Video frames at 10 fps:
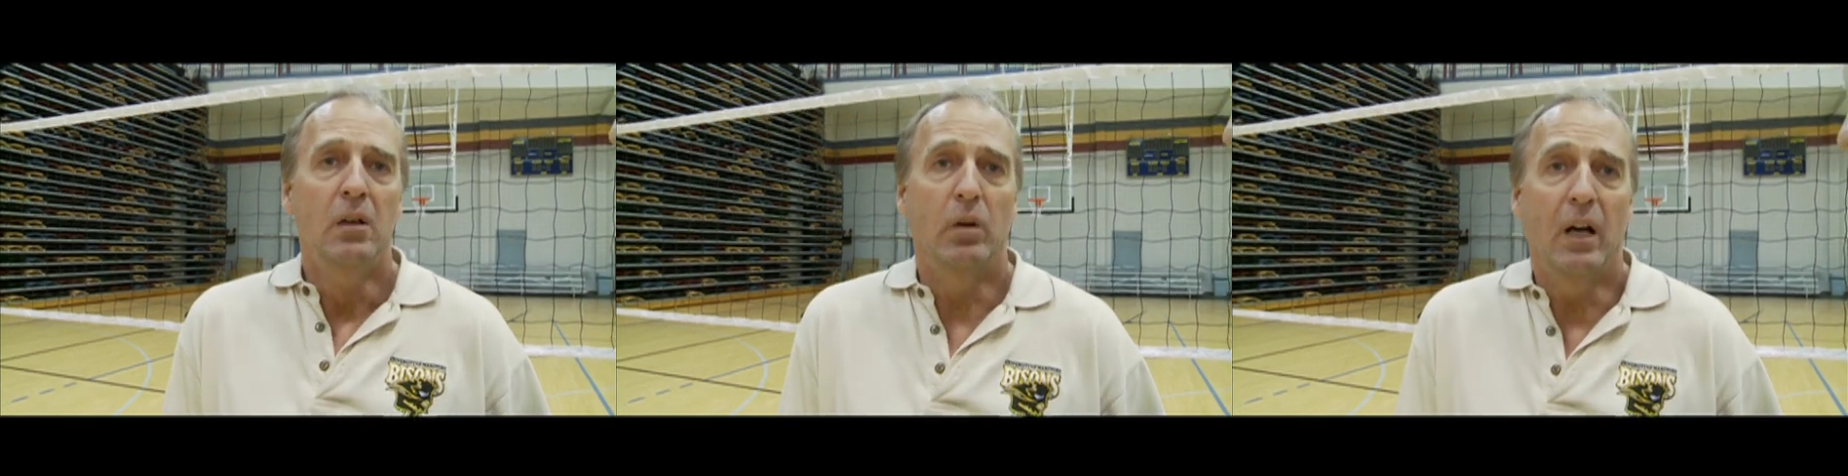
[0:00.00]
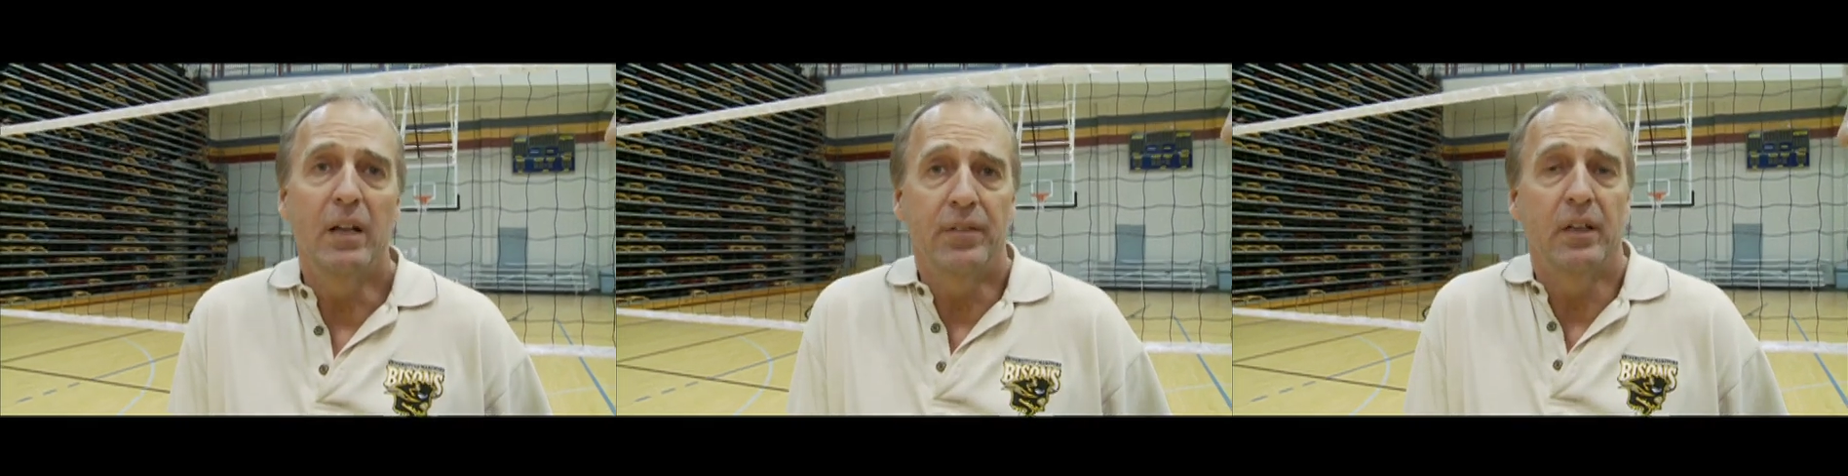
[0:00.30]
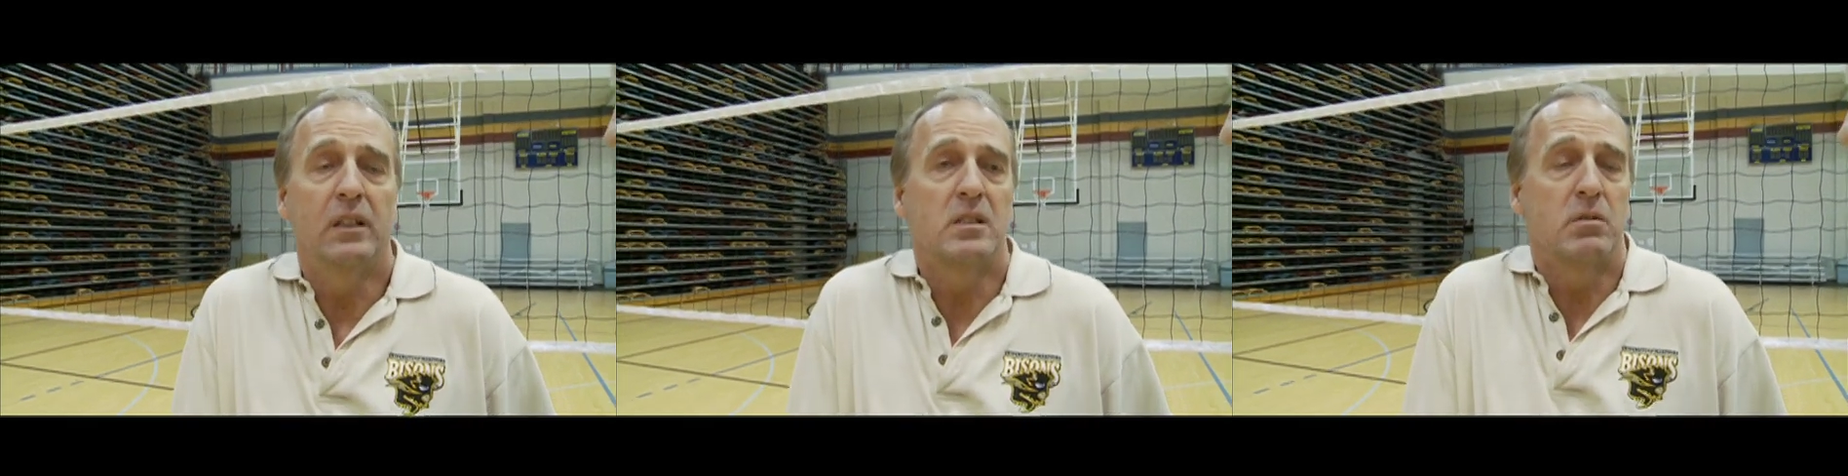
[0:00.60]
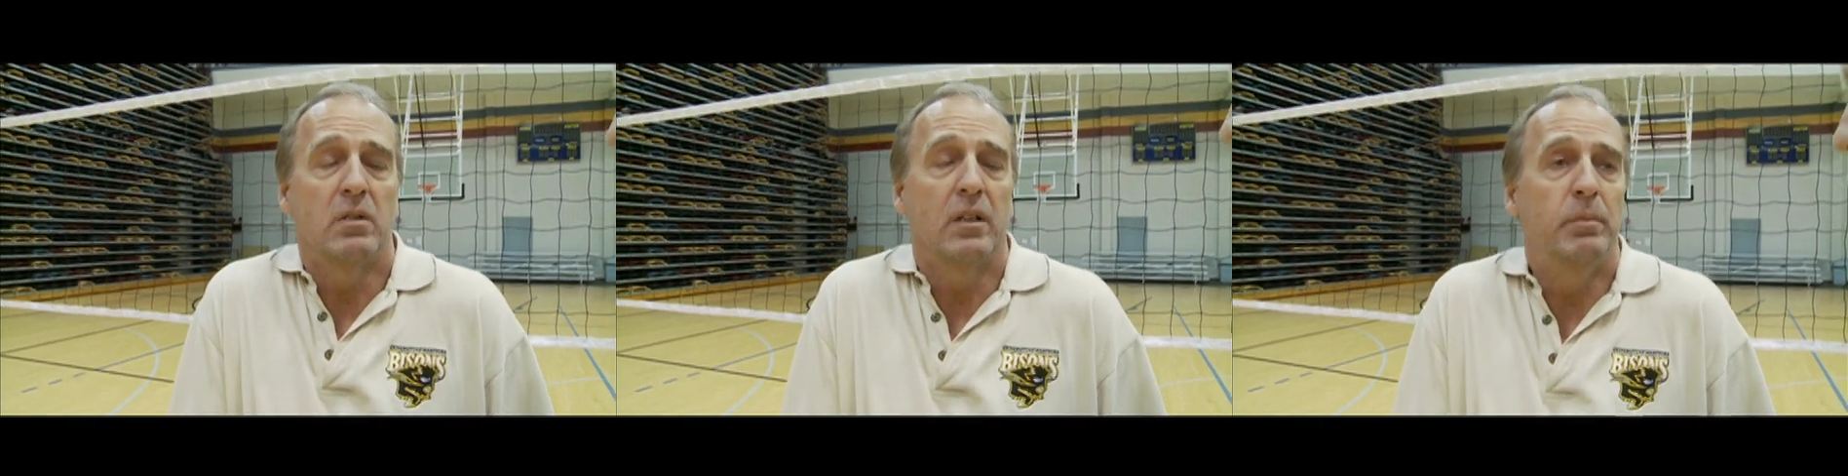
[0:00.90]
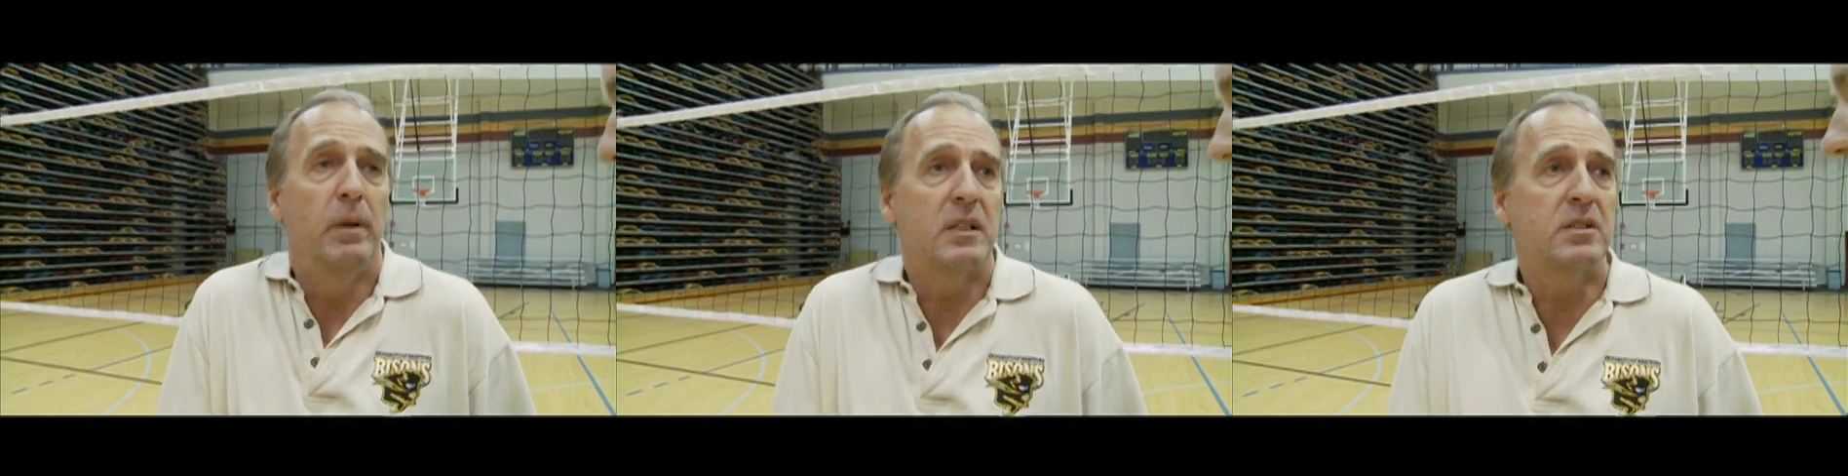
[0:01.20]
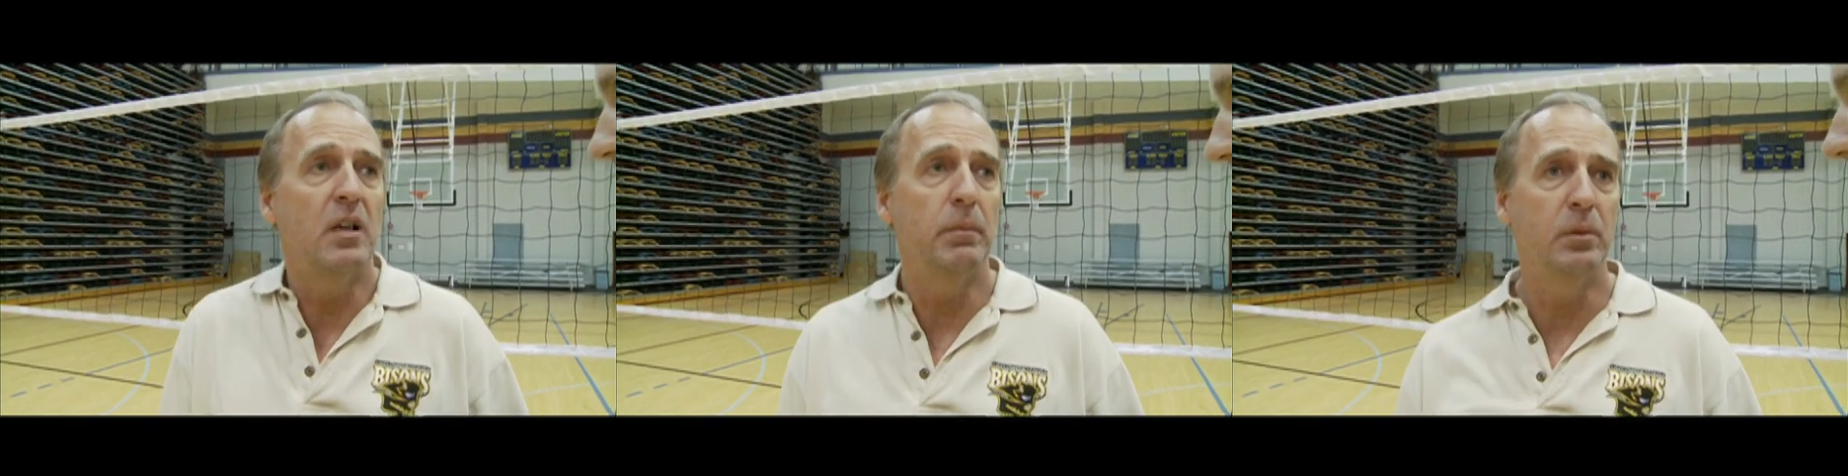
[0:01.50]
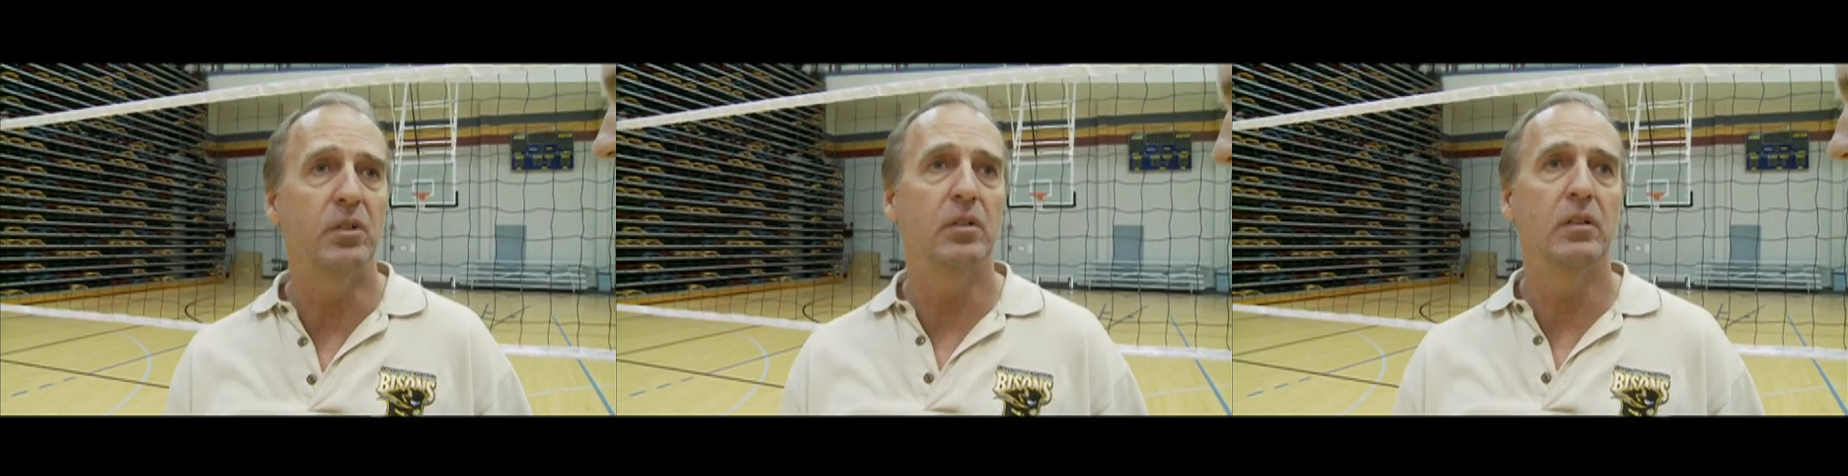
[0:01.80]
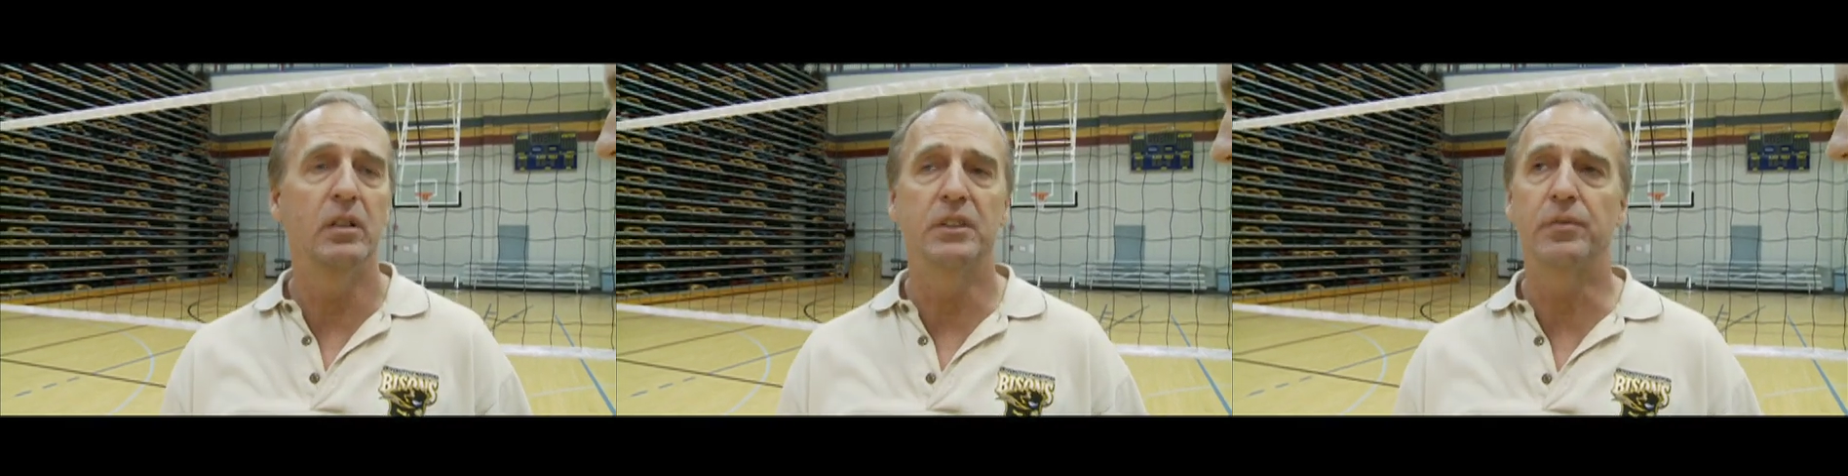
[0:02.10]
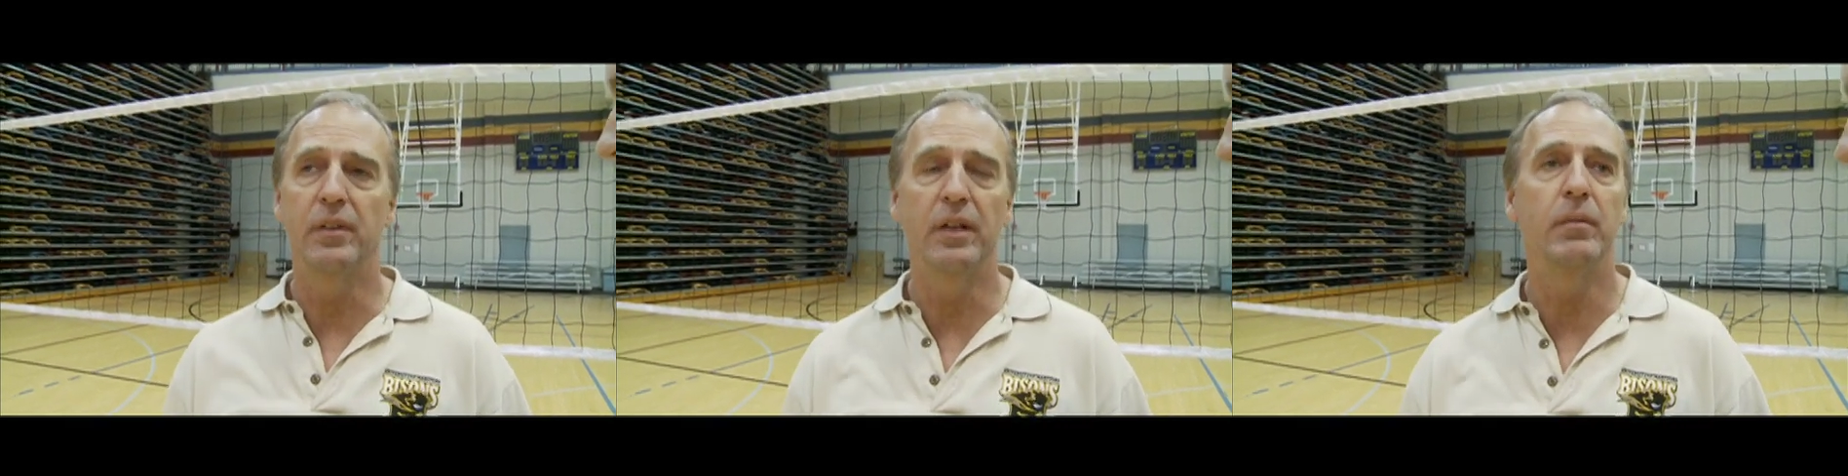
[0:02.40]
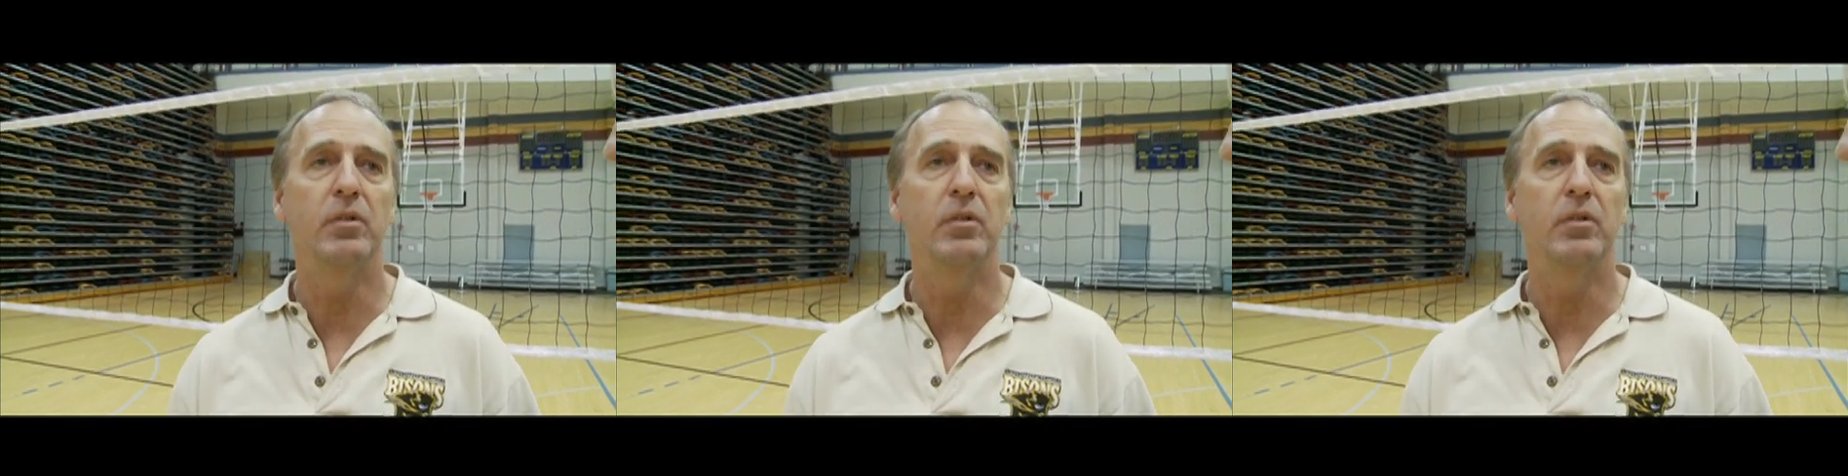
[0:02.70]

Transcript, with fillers: what I think is one of the best opportunities for them